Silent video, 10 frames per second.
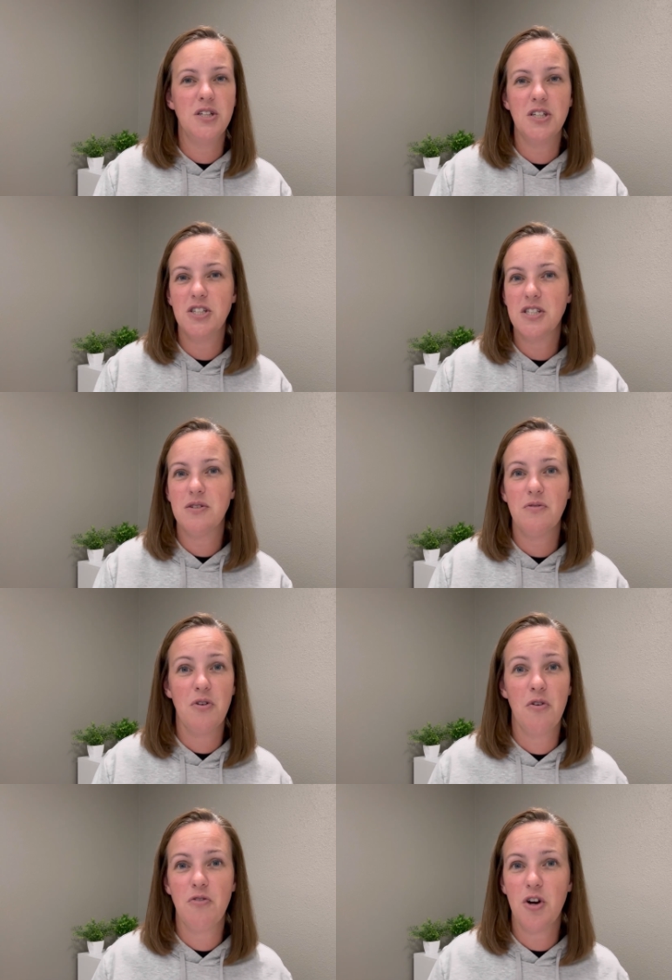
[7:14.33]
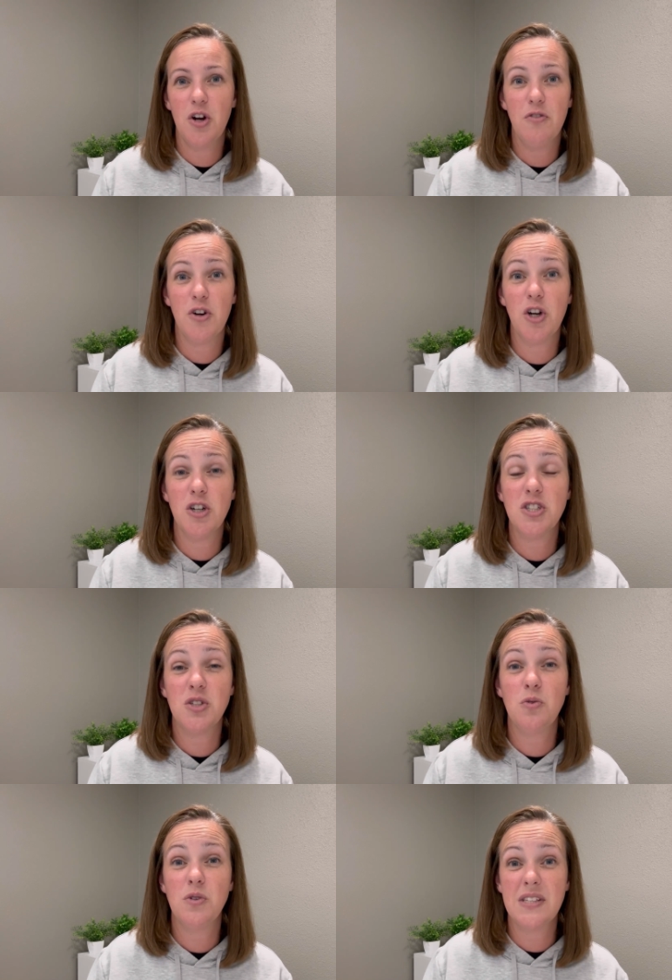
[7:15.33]
just for, for her
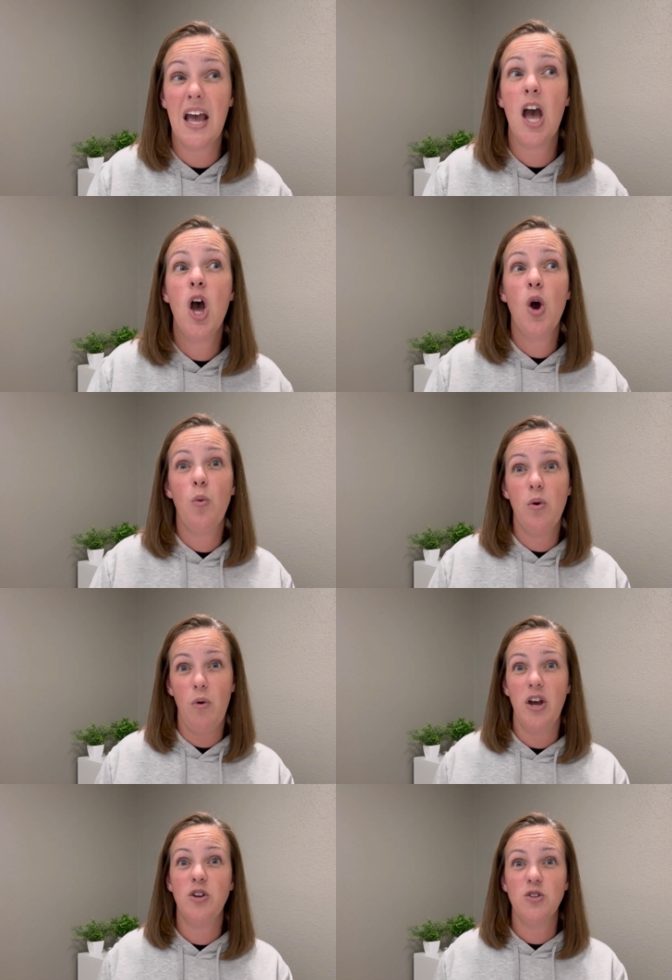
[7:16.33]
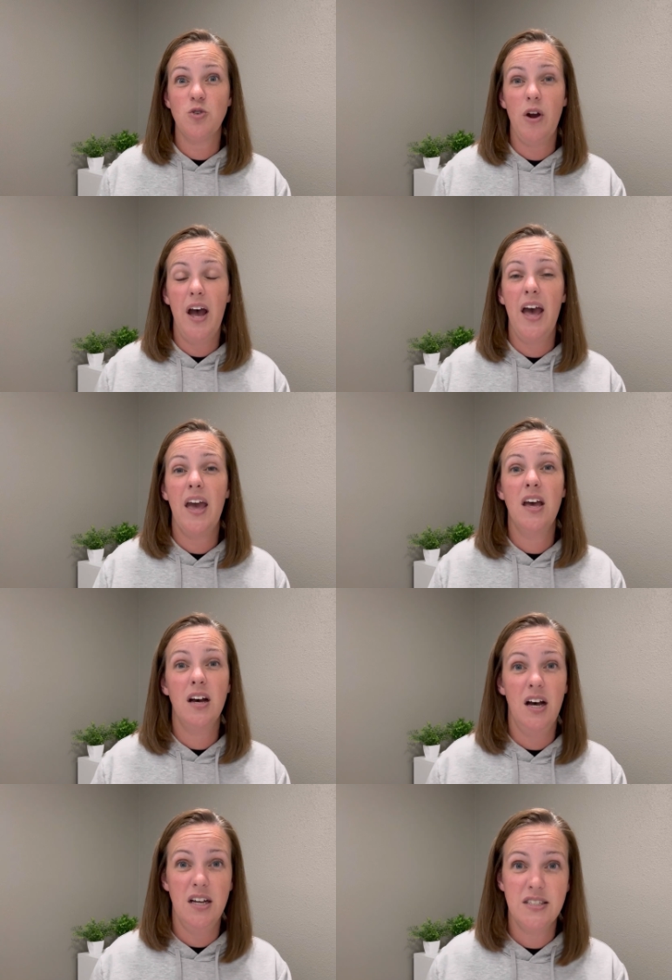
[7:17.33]
to say, we want you to try
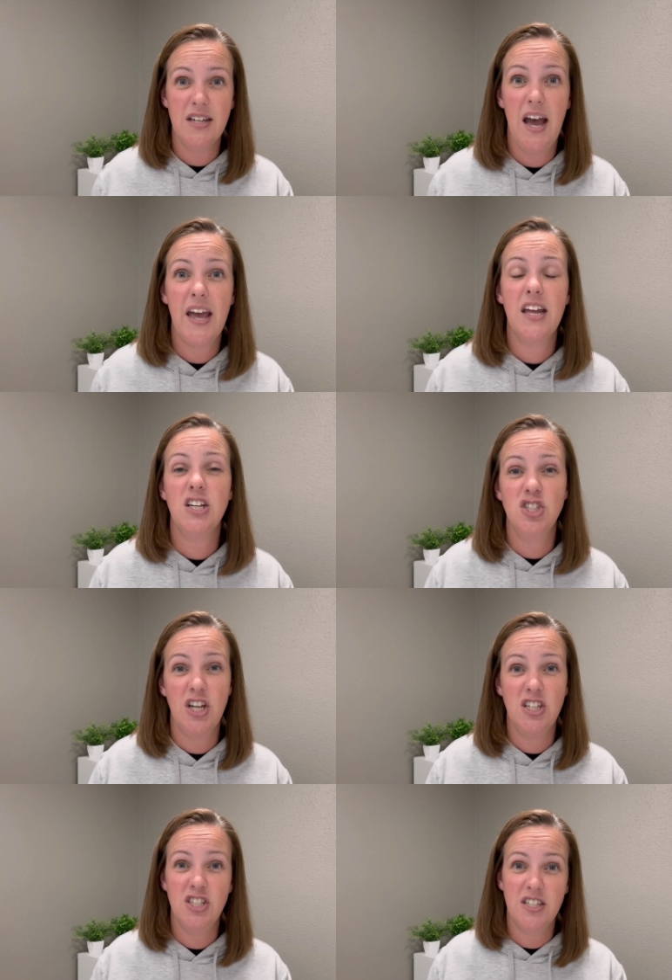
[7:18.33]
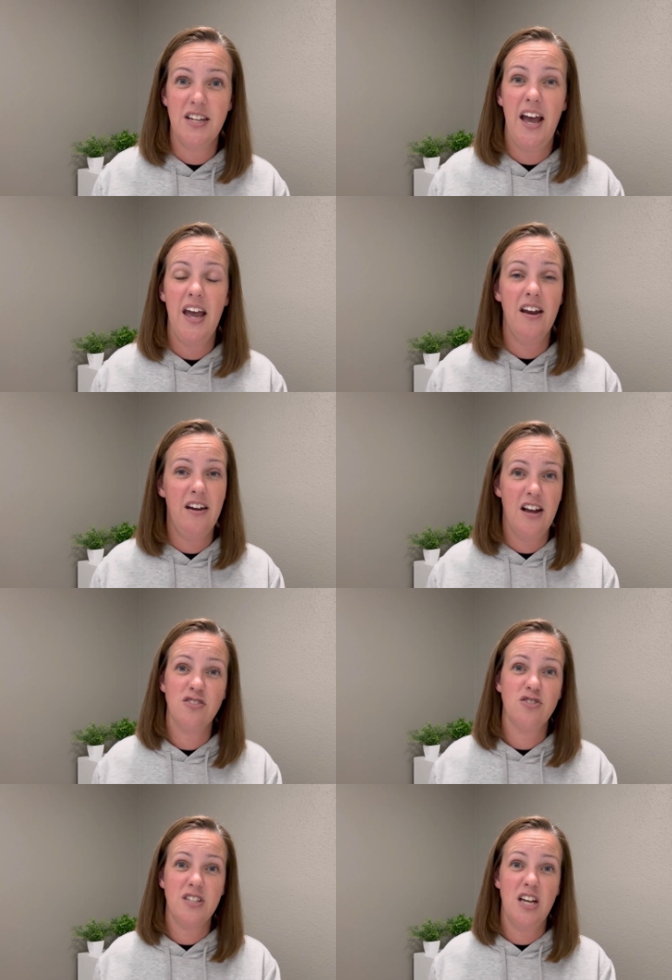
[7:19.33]
a diet and changing diet and
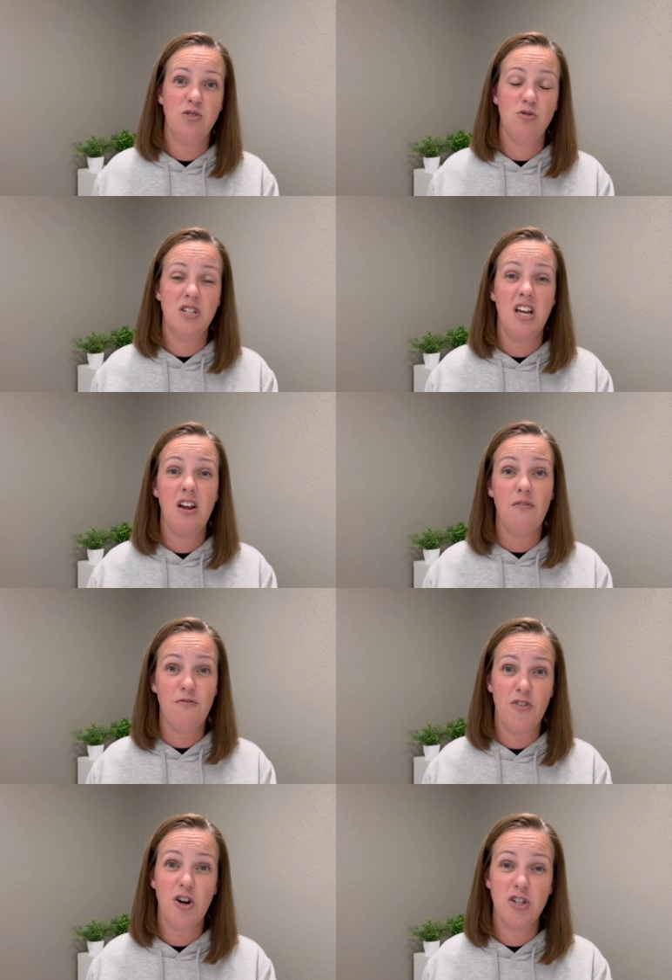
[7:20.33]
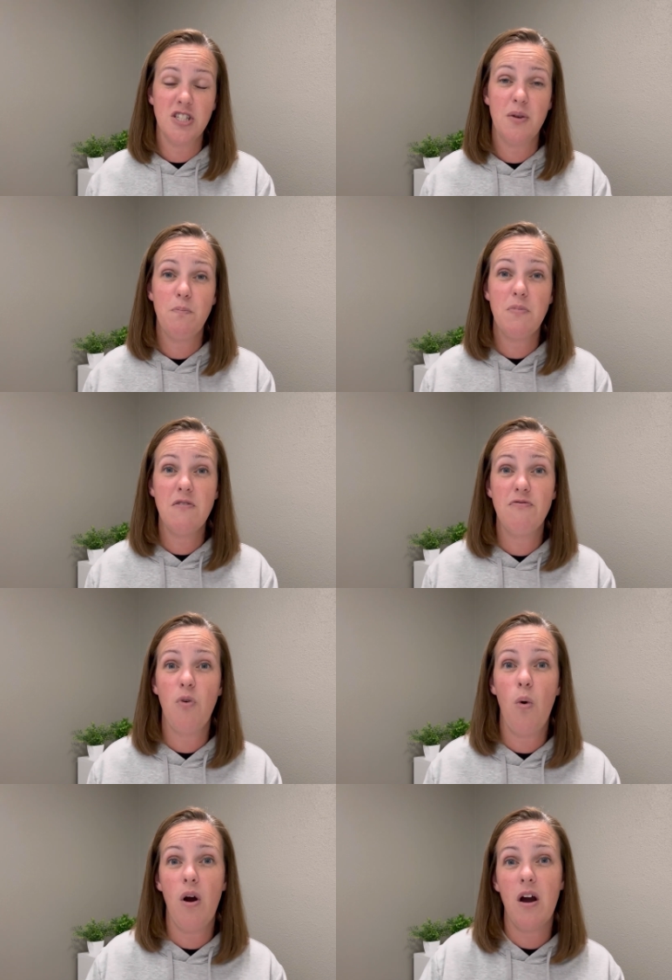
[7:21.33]
exercise routine first
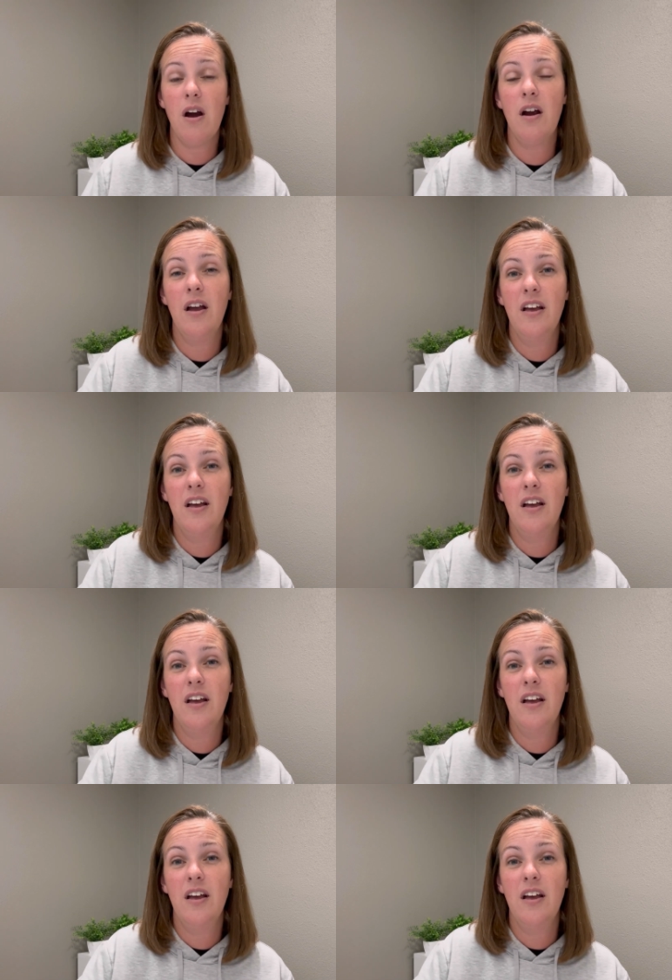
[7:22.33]
before